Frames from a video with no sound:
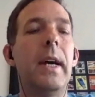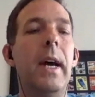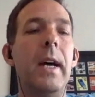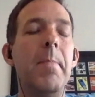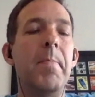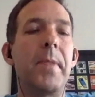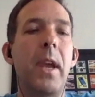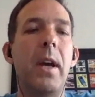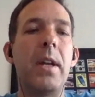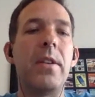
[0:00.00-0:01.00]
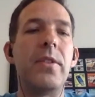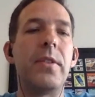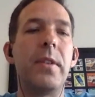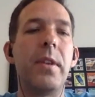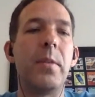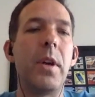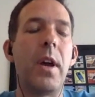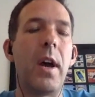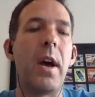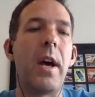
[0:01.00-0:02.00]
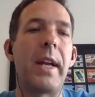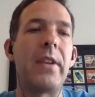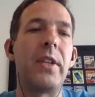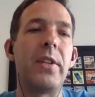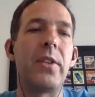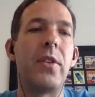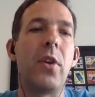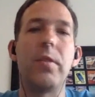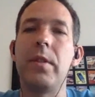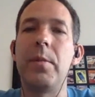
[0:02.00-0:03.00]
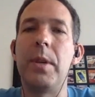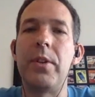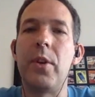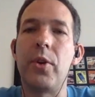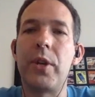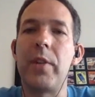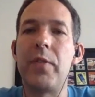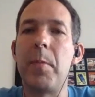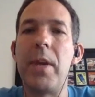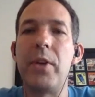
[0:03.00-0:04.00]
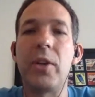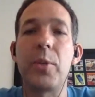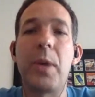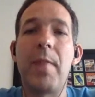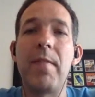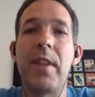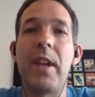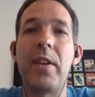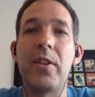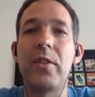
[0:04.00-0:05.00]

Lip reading: And I guess it's not transformation because we haven't finished.